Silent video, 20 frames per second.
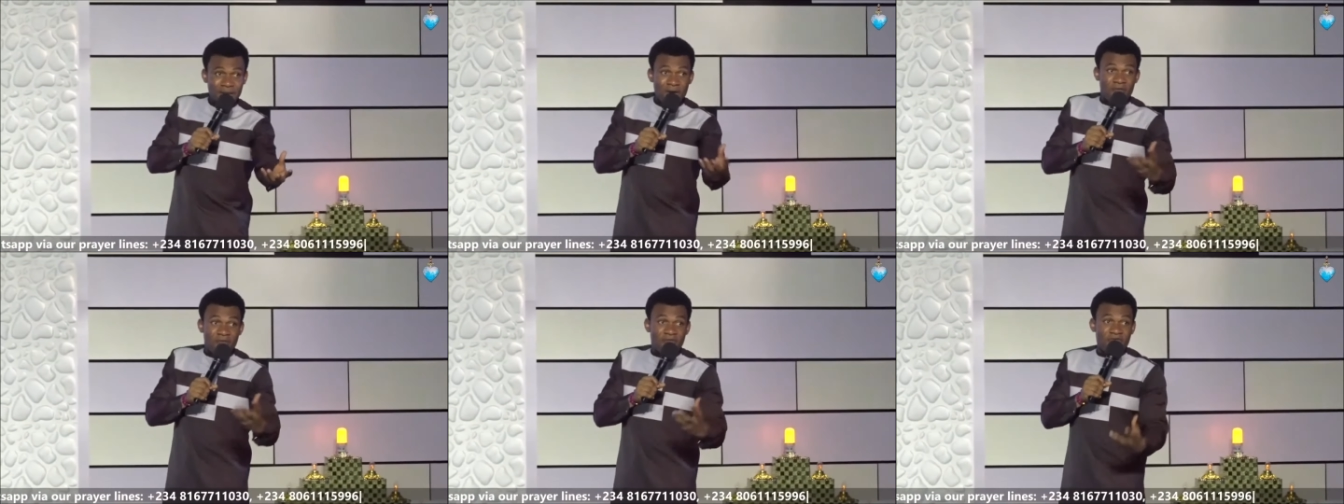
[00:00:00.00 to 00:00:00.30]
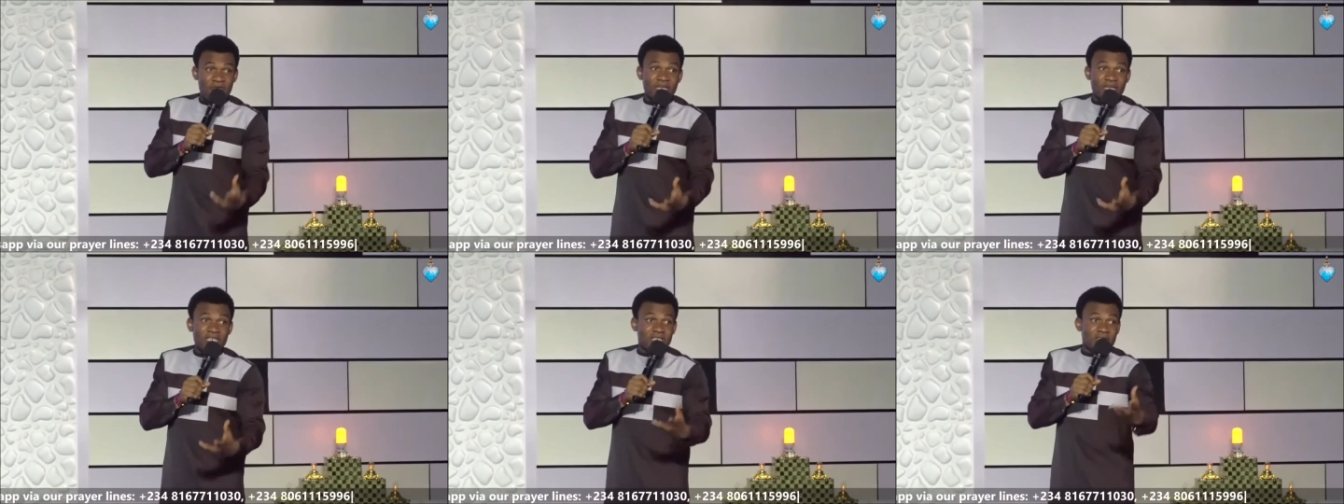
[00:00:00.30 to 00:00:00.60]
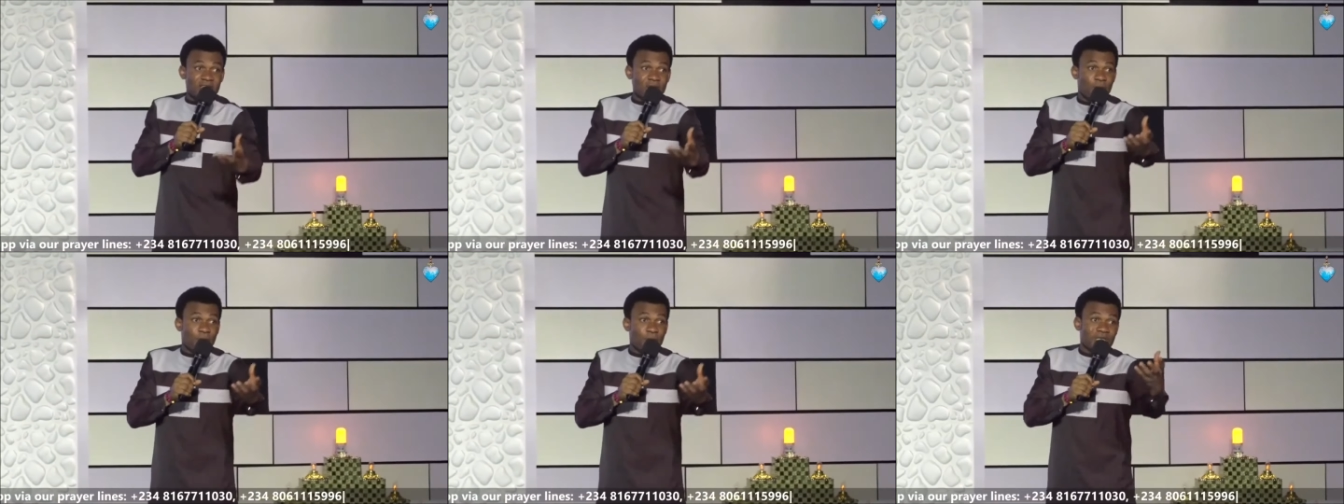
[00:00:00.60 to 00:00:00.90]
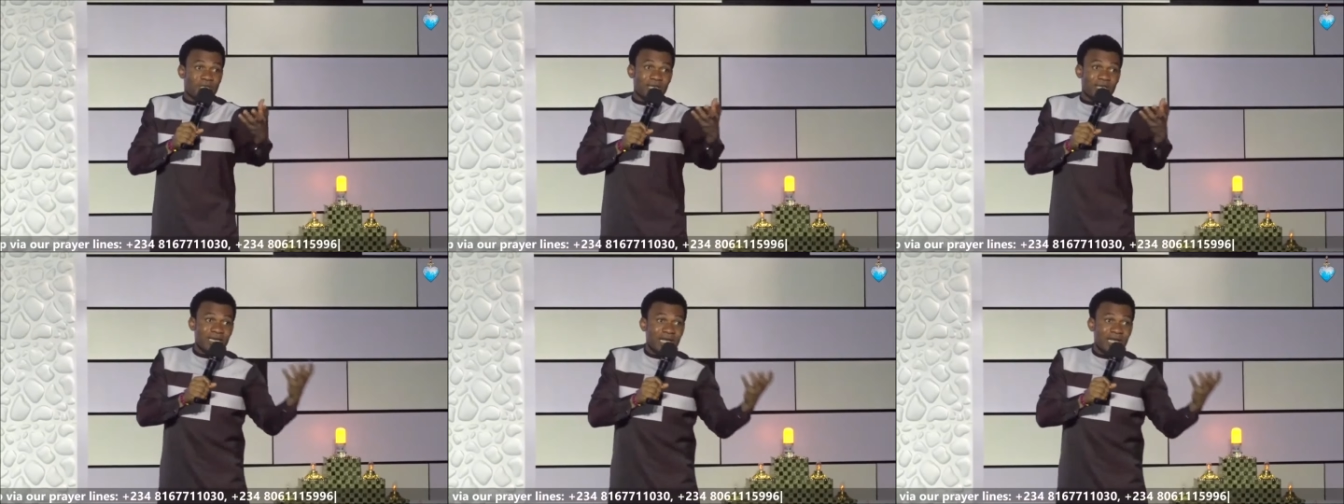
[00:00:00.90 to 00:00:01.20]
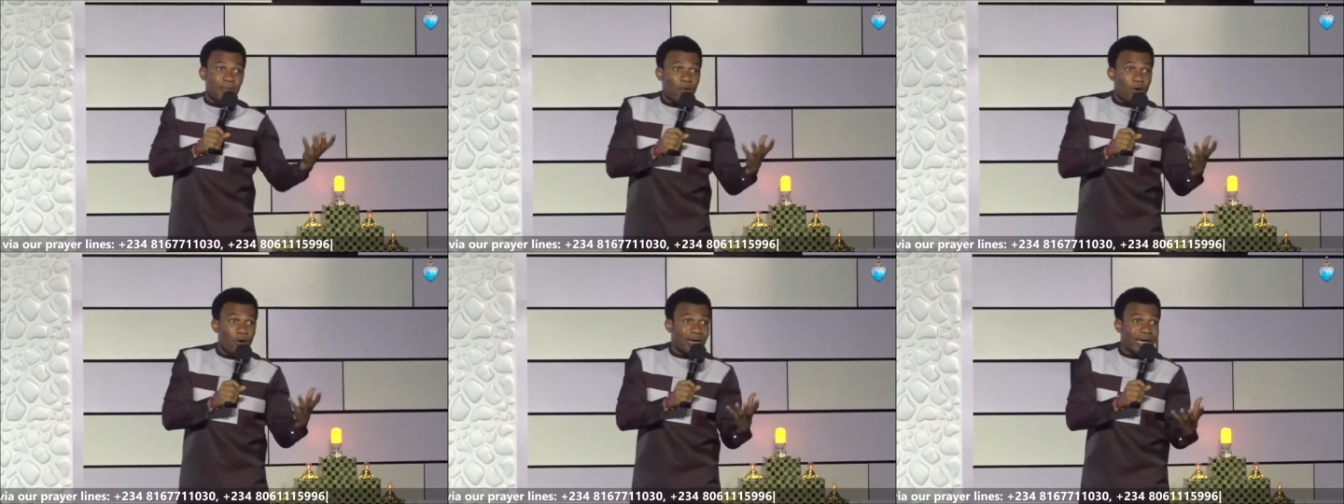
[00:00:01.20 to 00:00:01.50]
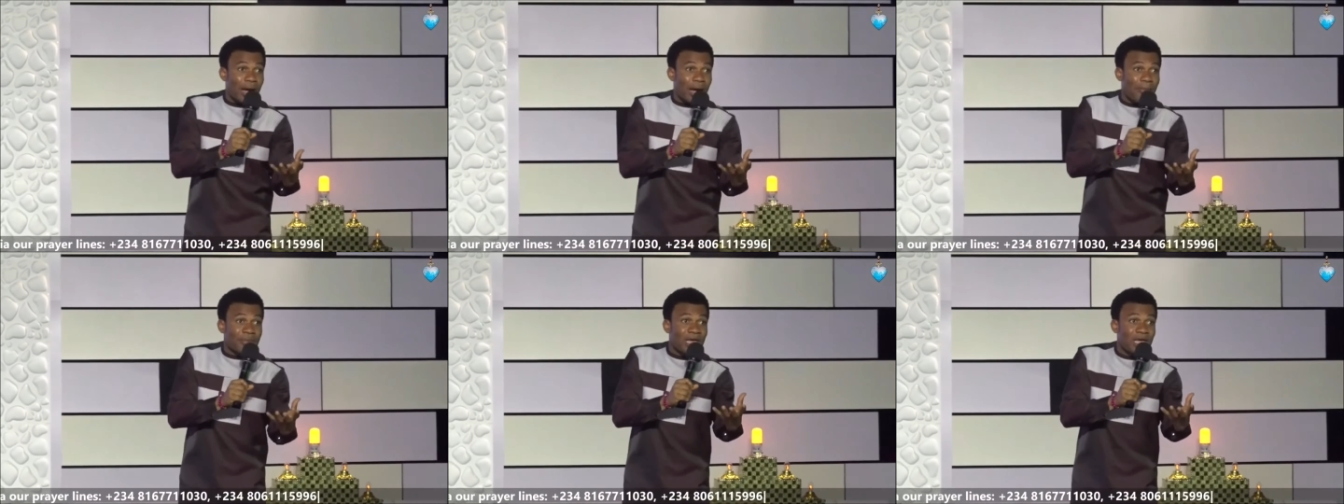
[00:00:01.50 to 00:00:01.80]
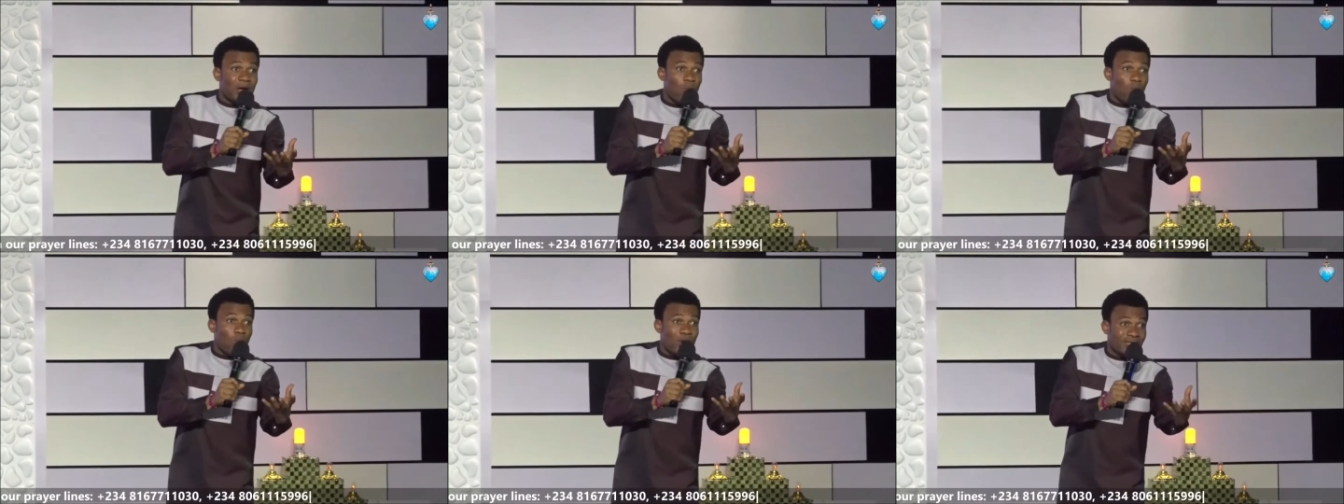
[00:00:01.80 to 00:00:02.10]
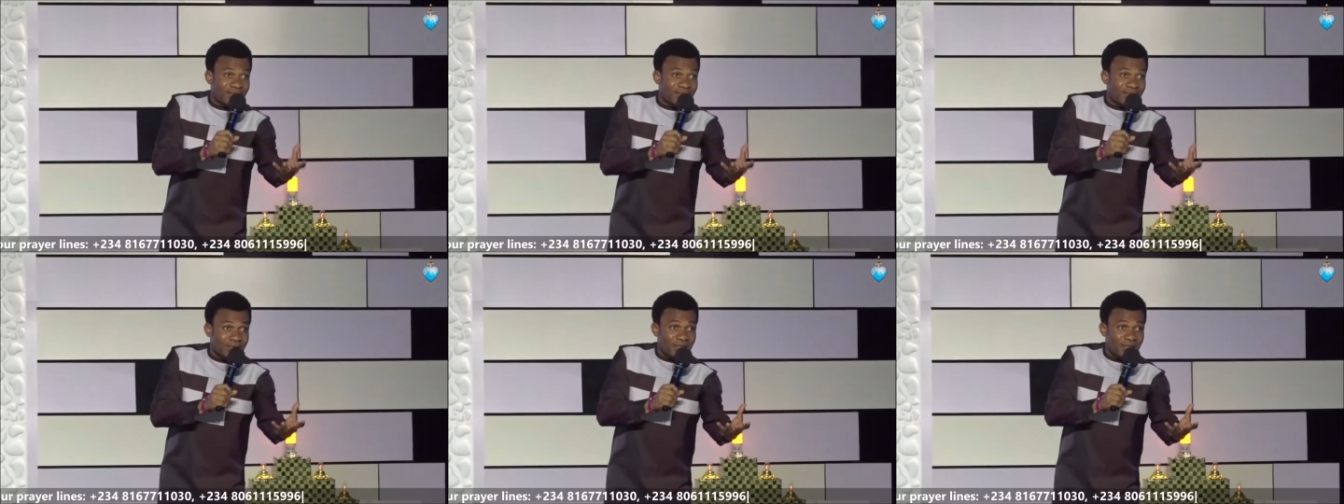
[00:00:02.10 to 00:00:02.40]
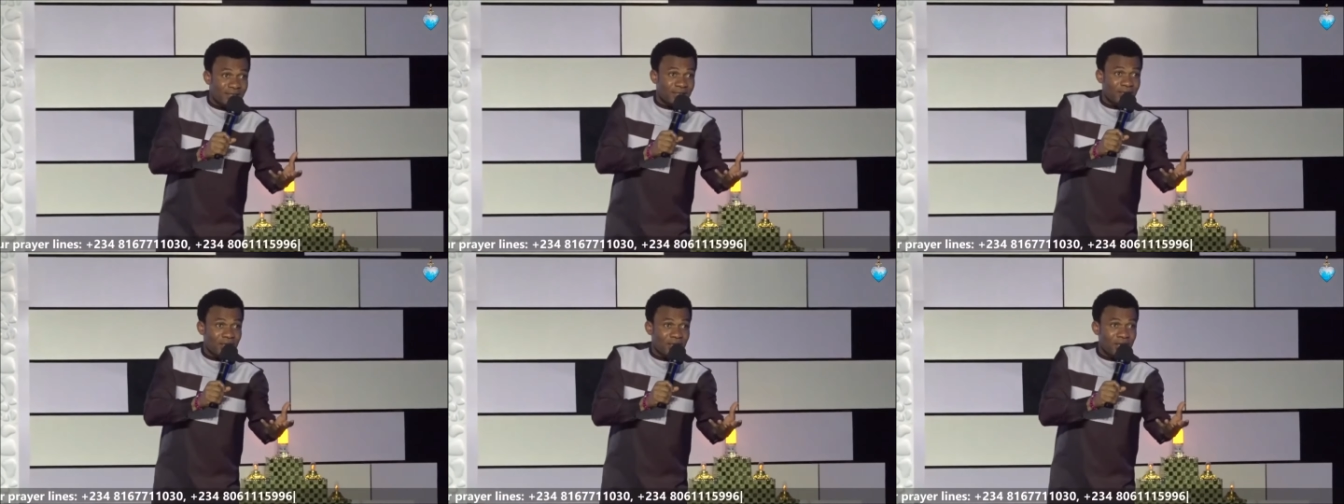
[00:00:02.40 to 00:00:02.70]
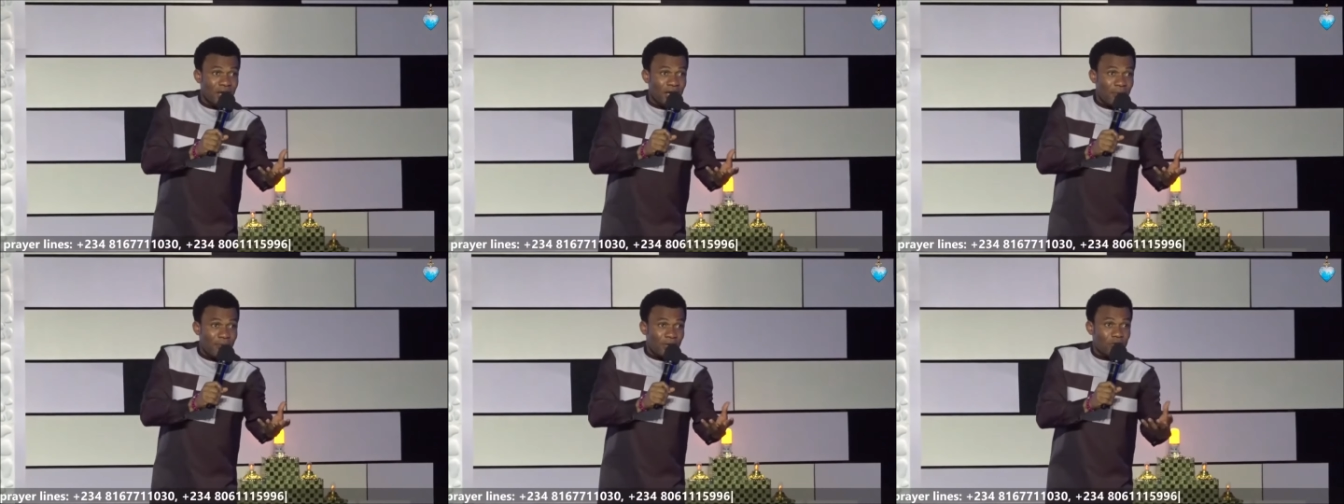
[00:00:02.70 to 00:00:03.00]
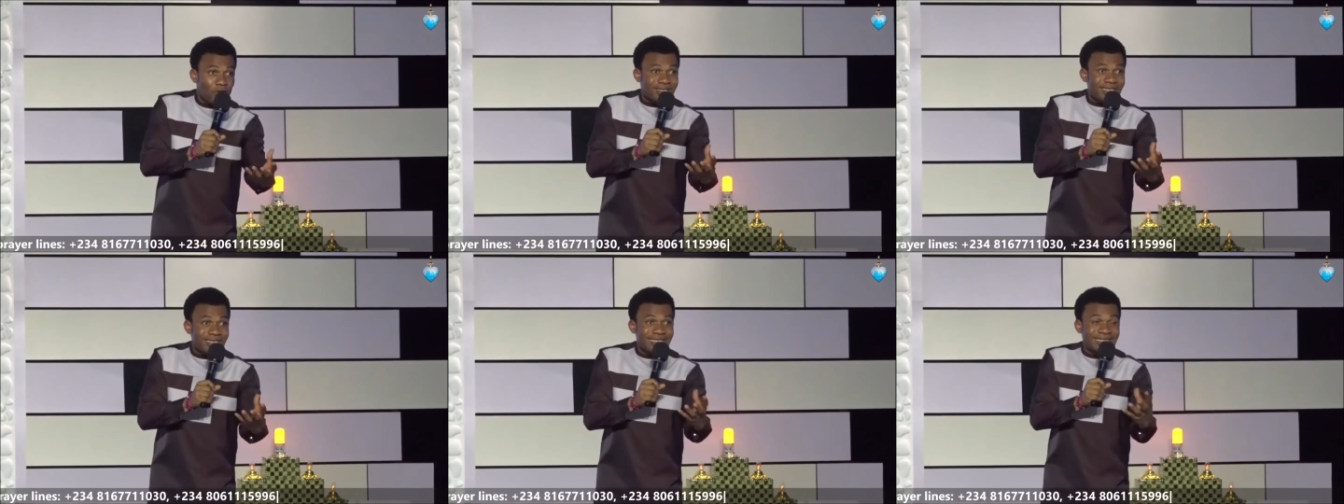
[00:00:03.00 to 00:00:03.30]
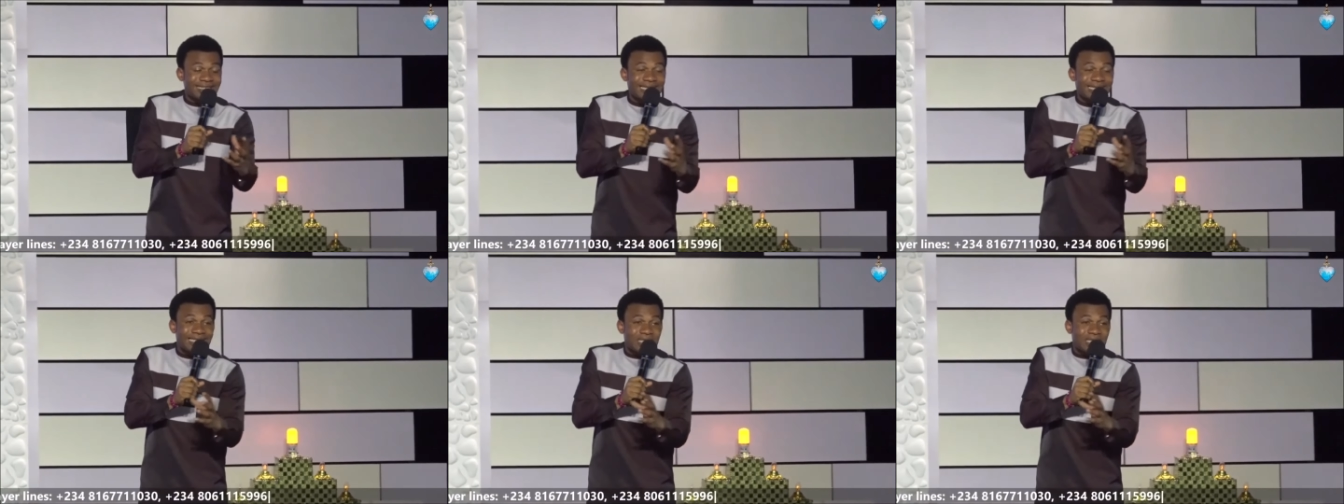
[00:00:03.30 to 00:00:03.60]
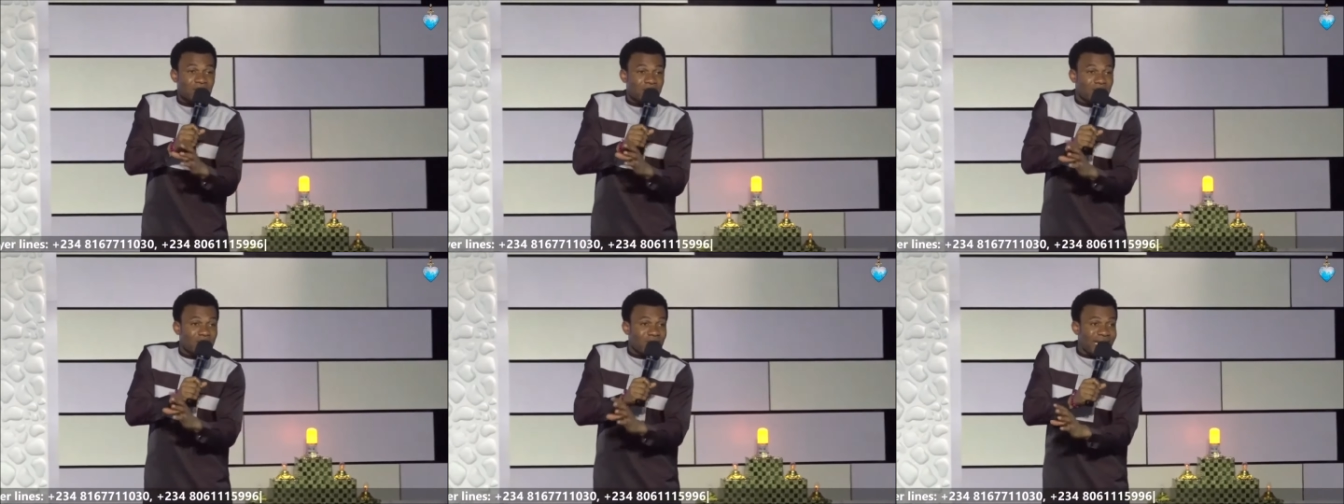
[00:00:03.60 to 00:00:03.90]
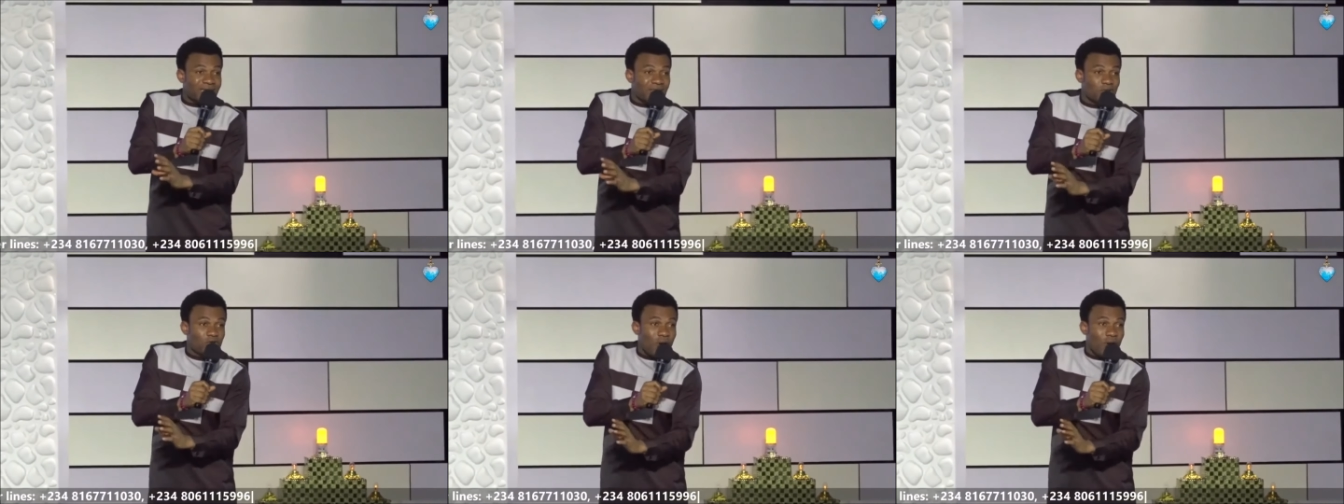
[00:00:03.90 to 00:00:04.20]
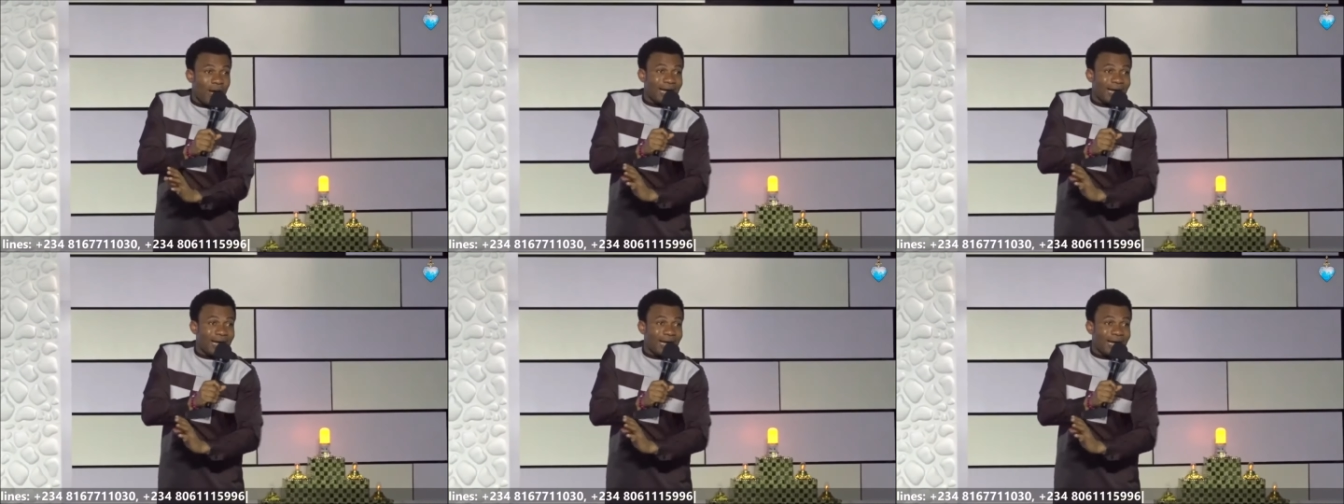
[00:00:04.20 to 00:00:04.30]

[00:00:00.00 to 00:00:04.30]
Friendship with a neighbor can be a weight because it distracts your